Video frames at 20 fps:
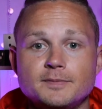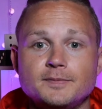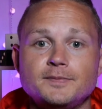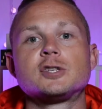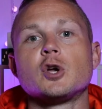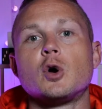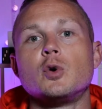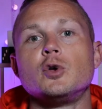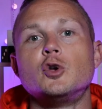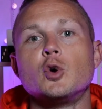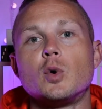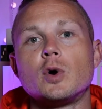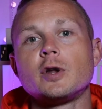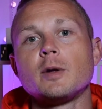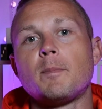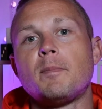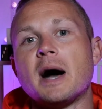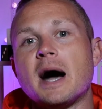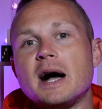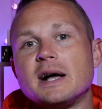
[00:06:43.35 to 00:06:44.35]
So your
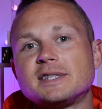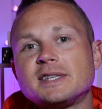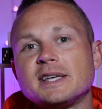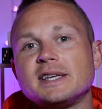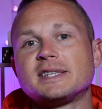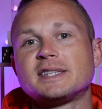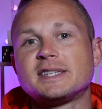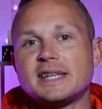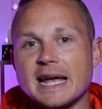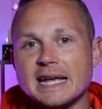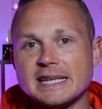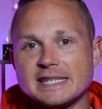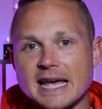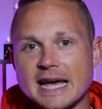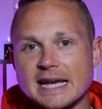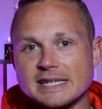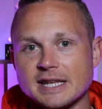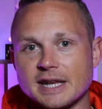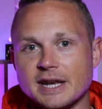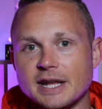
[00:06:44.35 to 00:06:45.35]
deposit stays
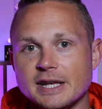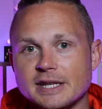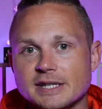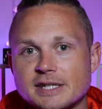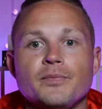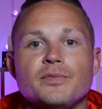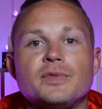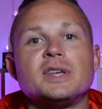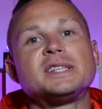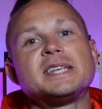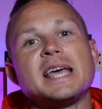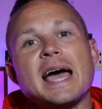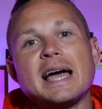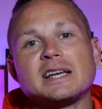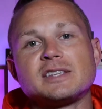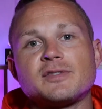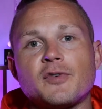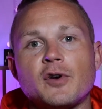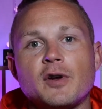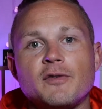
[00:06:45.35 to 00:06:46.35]
as it is the
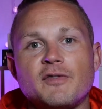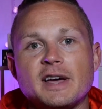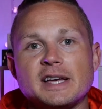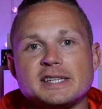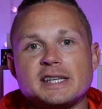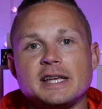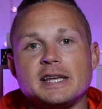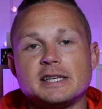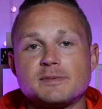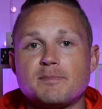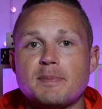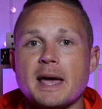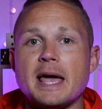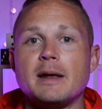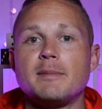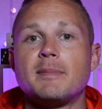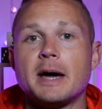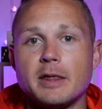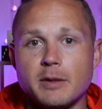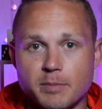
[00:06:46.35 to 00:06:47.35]
tax for investing is
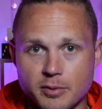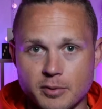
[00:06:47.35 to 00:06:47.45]
paid by the